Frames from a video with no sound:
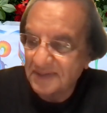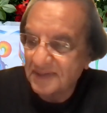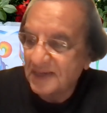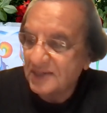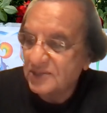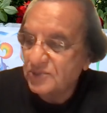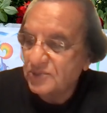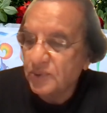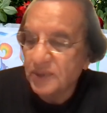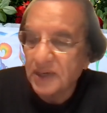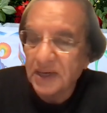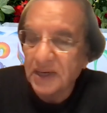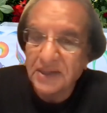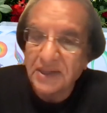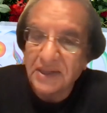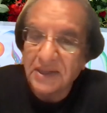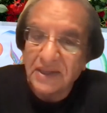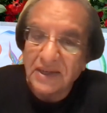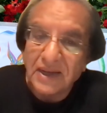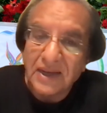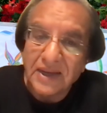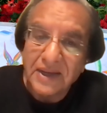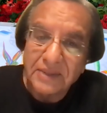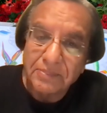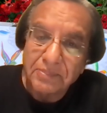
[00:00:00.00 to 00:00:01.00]
That's what I did
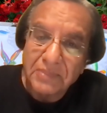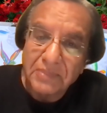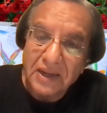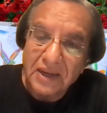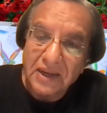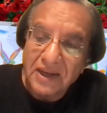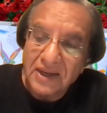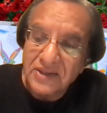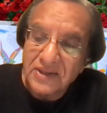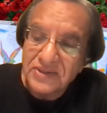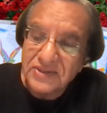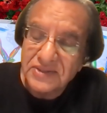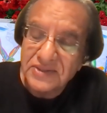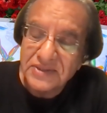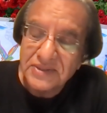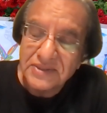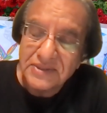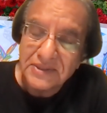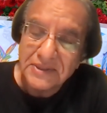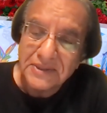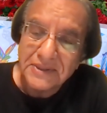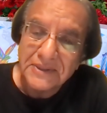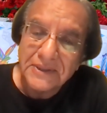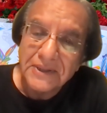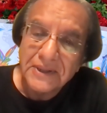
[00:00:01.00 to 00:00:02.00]
in my last
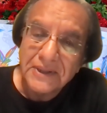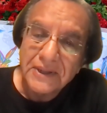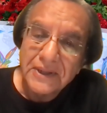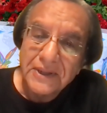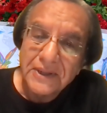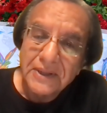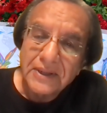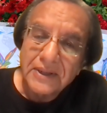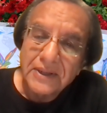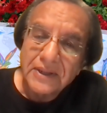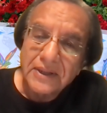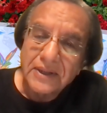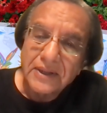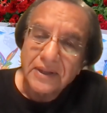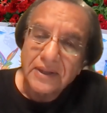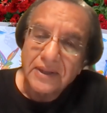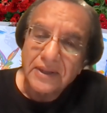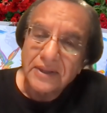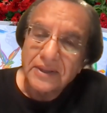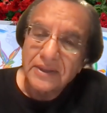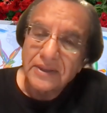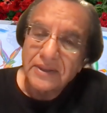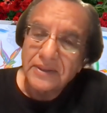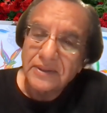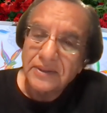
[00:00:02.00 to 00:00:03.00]

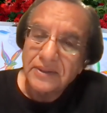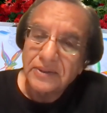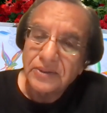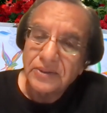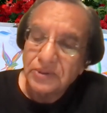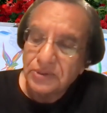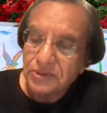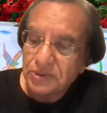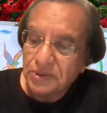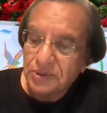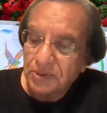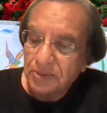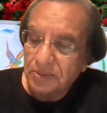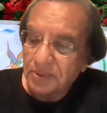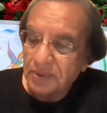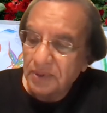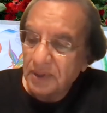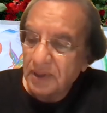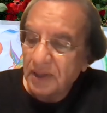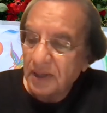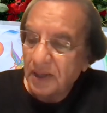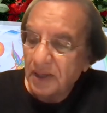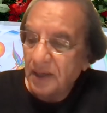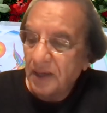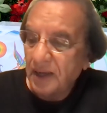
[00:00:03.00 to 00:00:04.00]
YouTube.
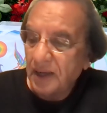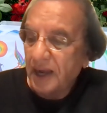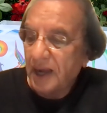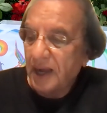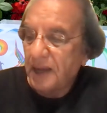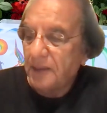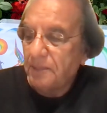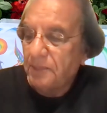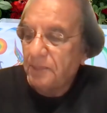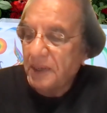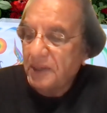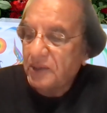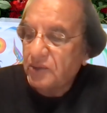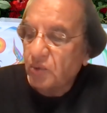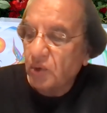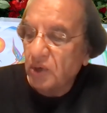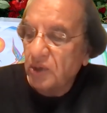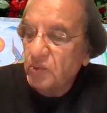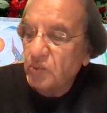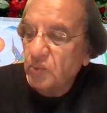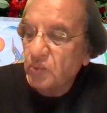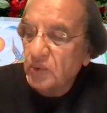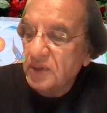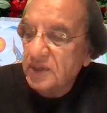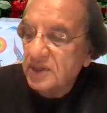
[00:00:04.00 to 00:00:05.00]
And
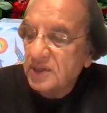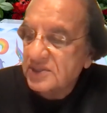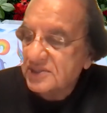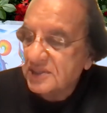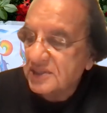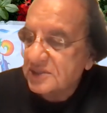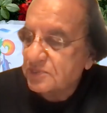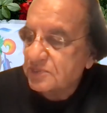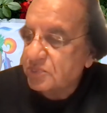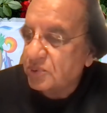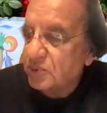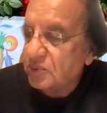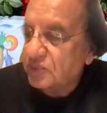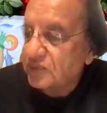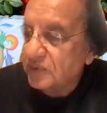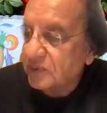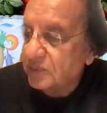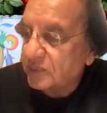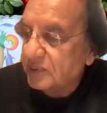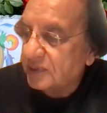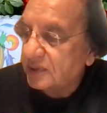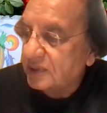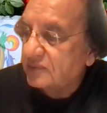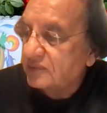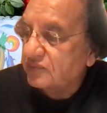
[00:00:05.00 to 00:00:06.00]
Bitcoin works as proof of
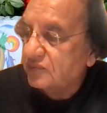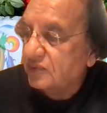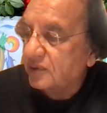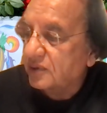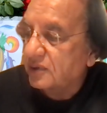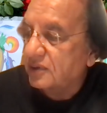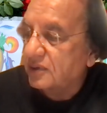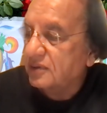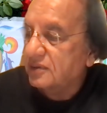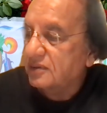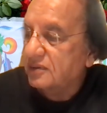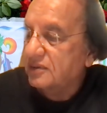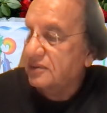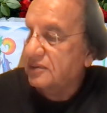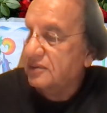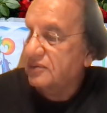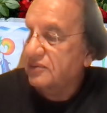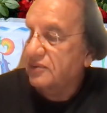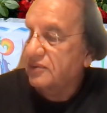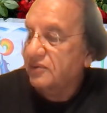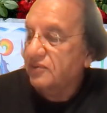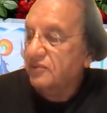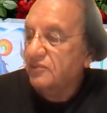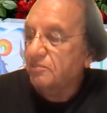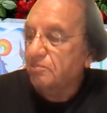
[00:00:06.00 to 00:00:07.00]
work for
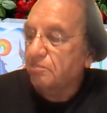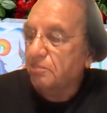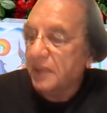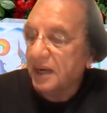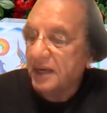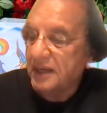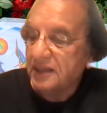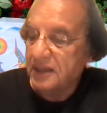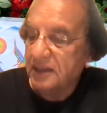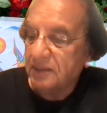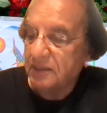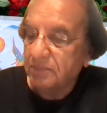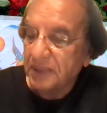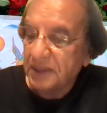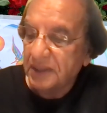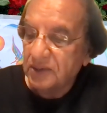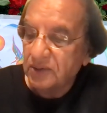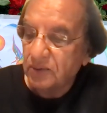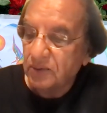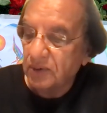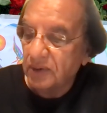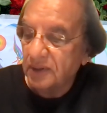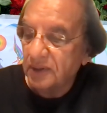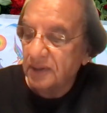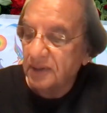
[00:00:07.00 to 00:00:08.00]
mining
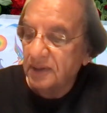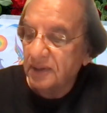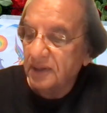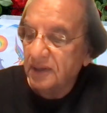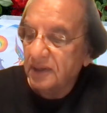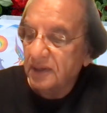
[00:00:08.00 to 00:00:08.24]
Bitcoin.